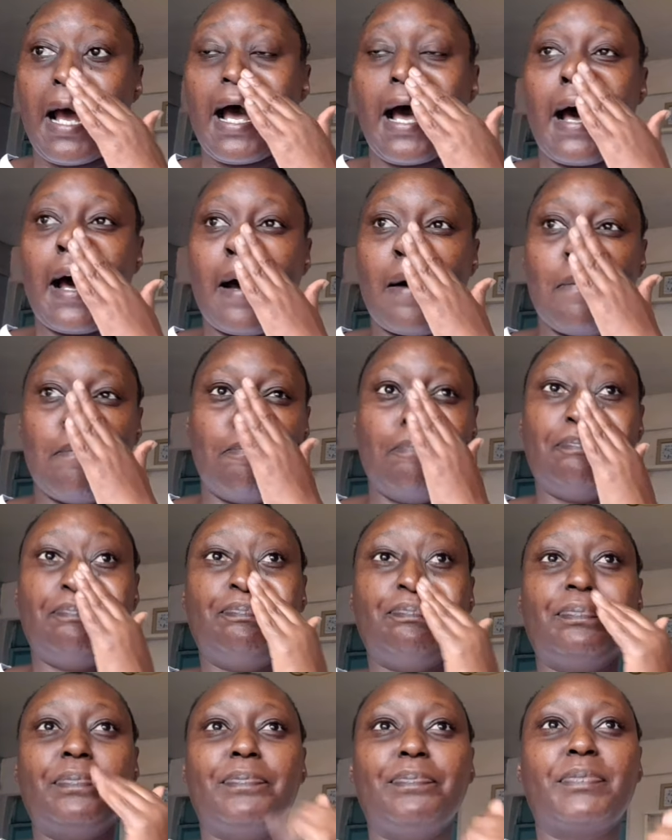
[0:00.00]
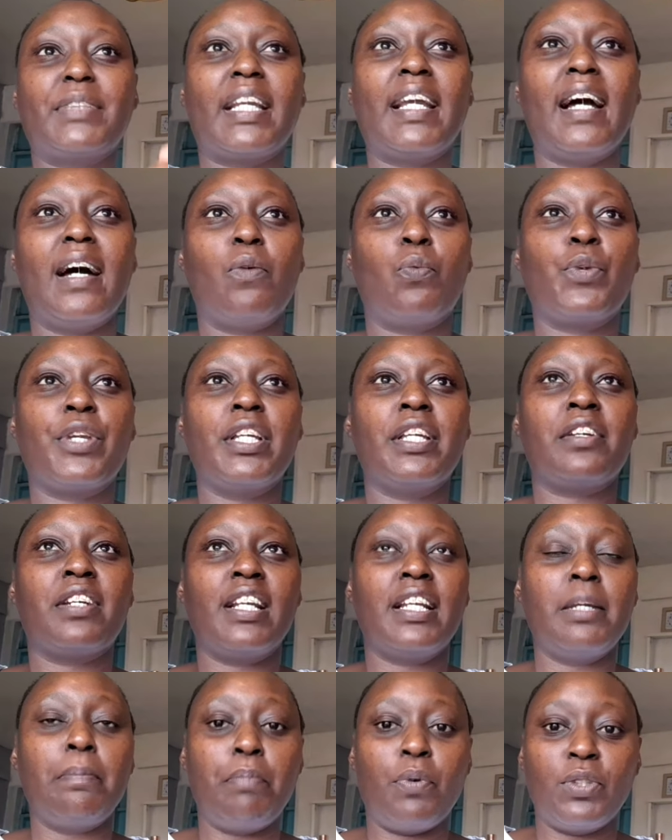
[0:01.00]
yeah, we
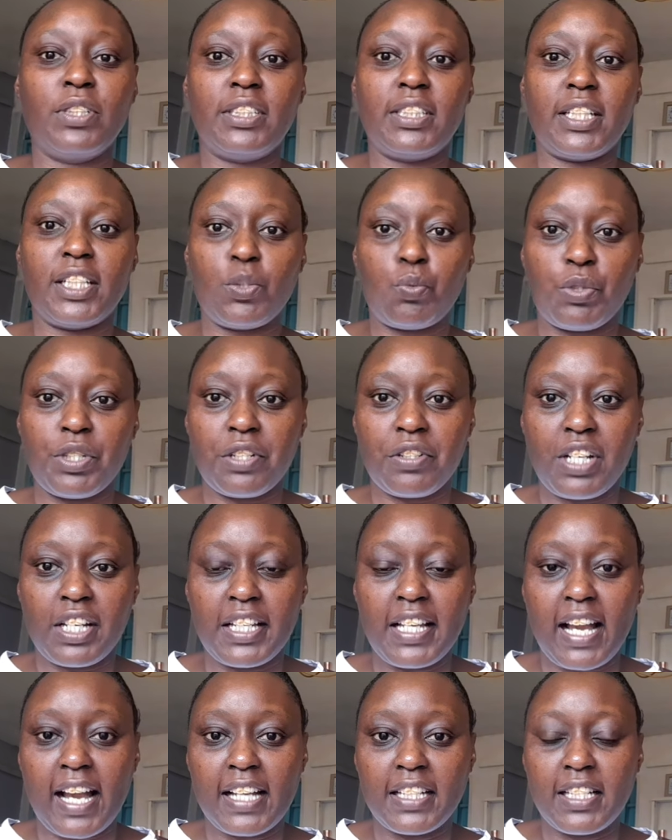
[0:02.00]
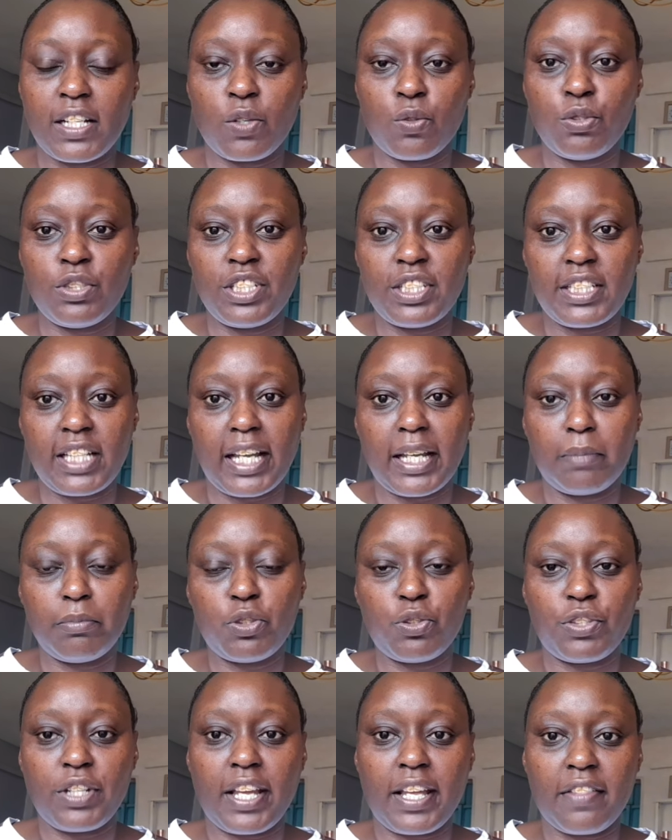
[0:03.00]
really bonded, we really had a good time
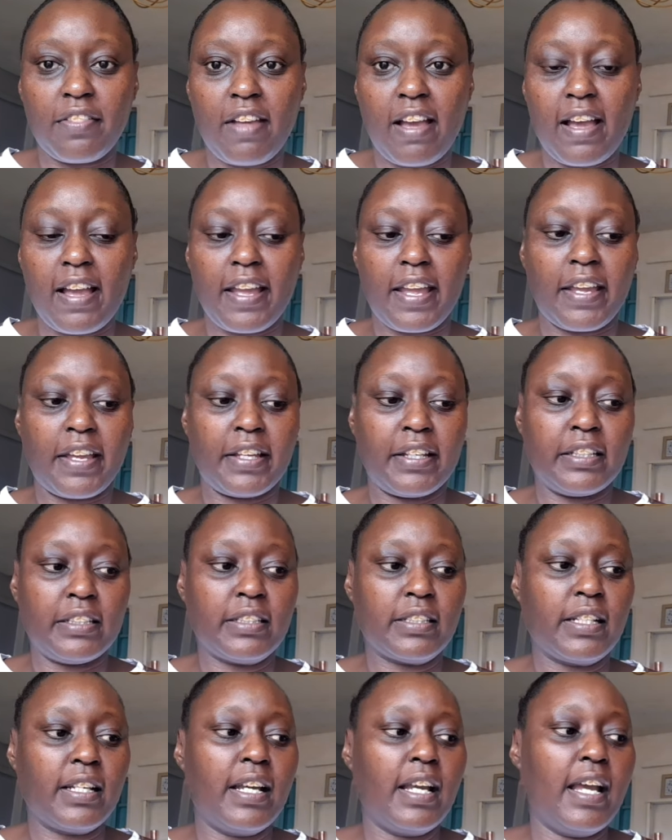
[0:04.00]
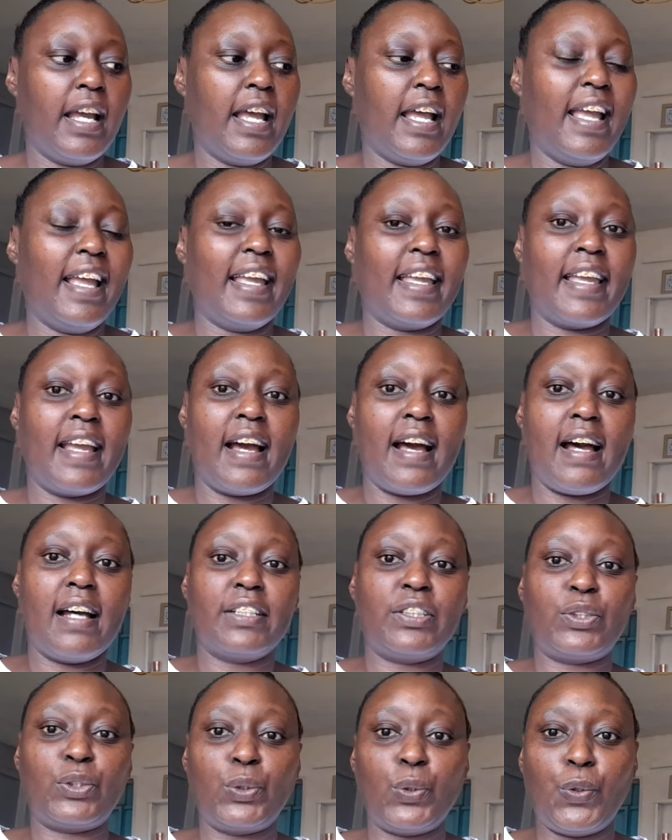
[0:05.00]
together. And yeah,
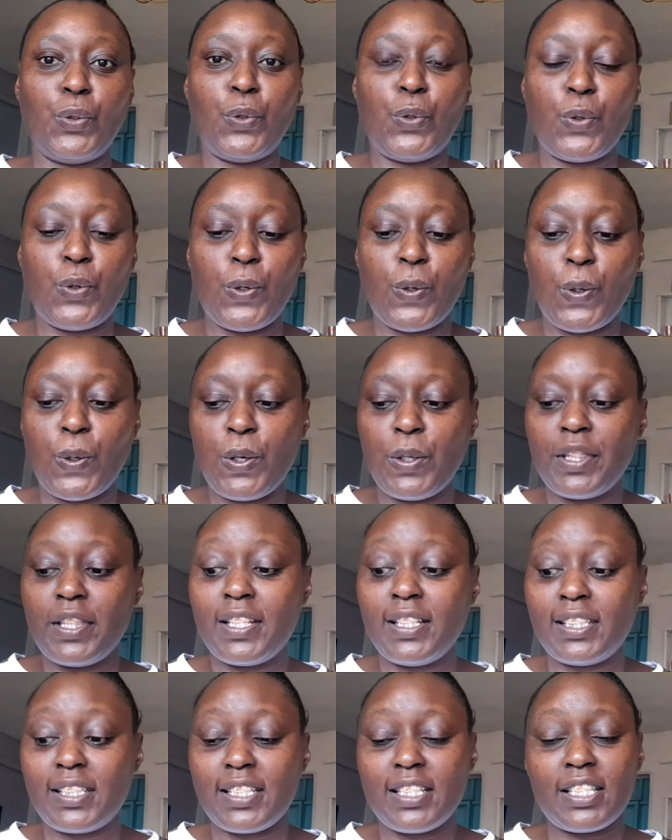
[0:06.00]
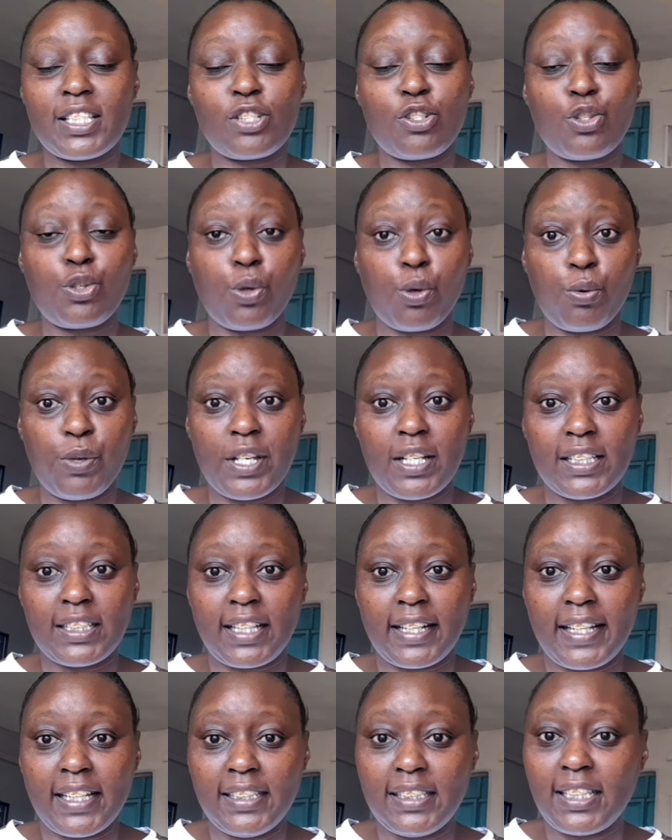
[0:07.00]
so this is 2 weeks
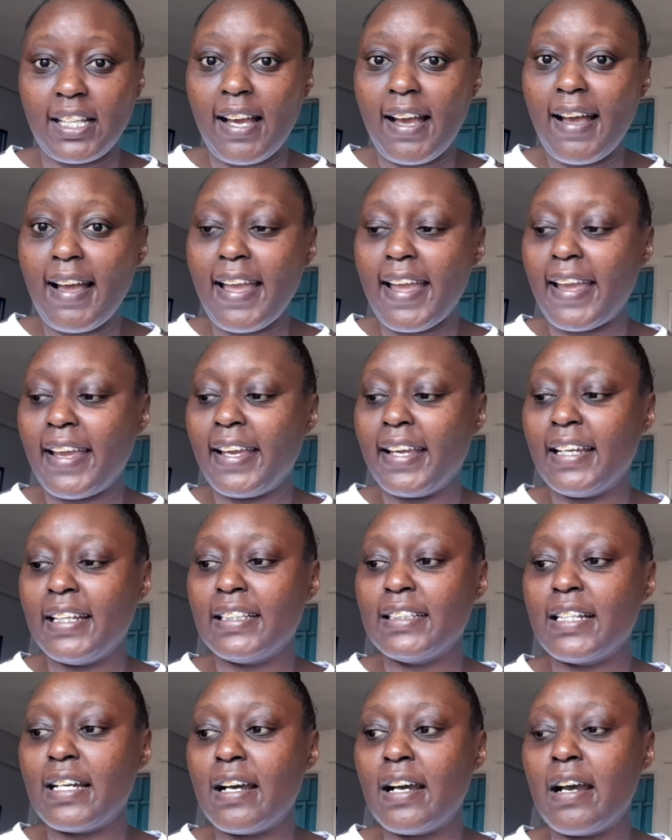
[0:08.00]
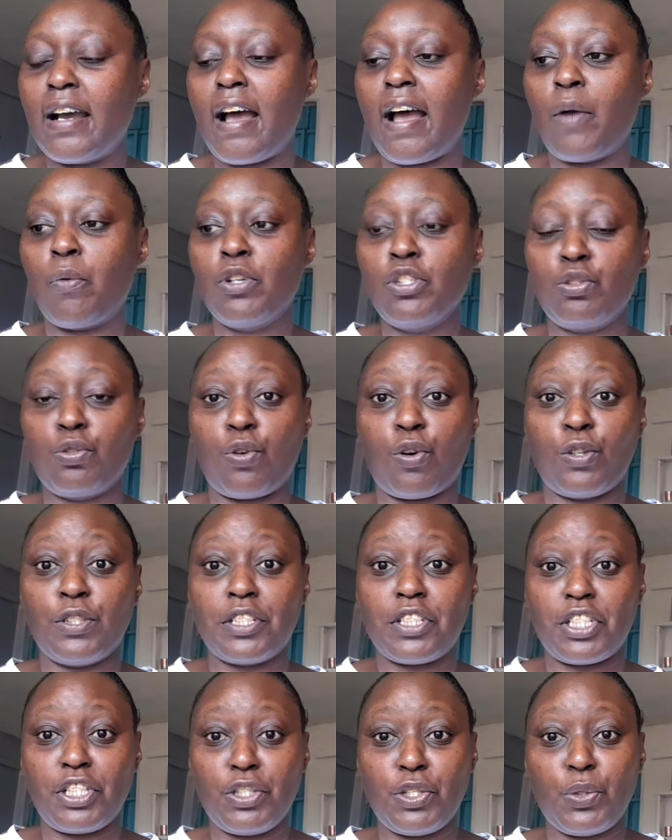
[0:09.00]
later, and I want to
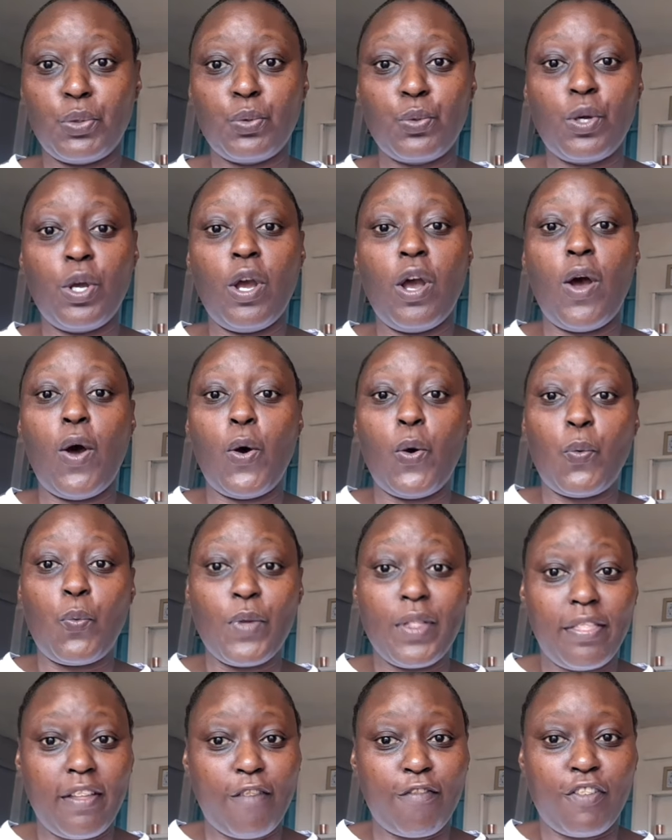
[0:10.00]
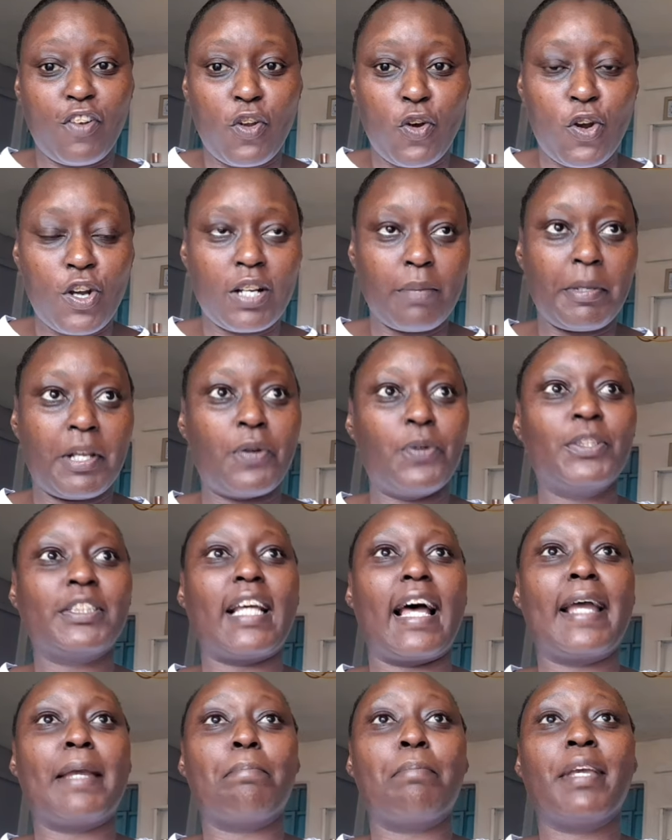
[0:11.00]
continue with the vlog because
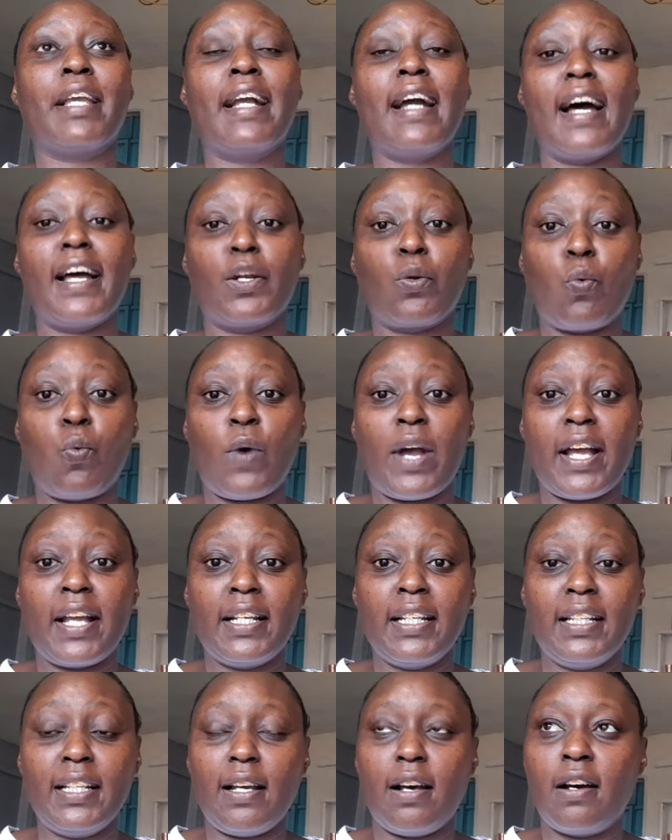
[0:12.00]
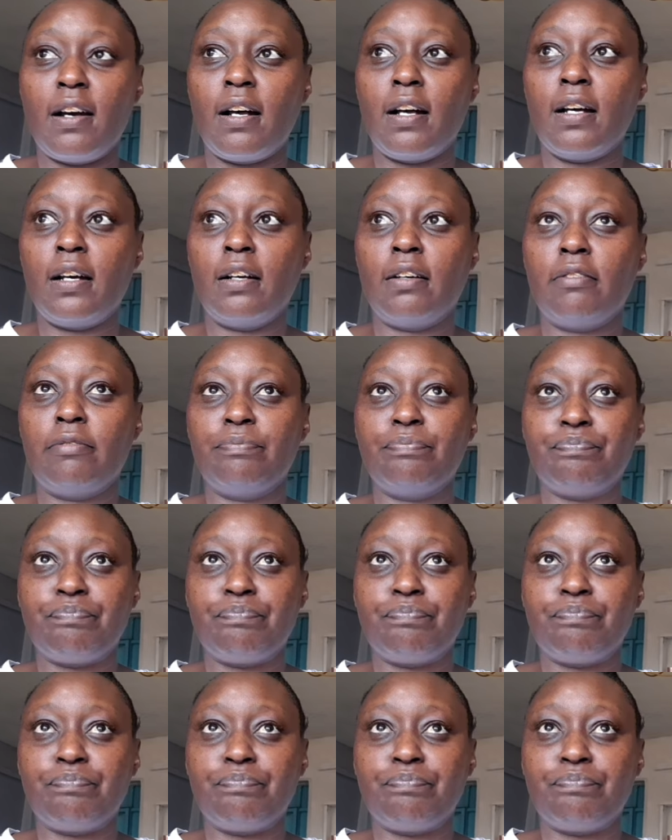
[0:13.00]
I began one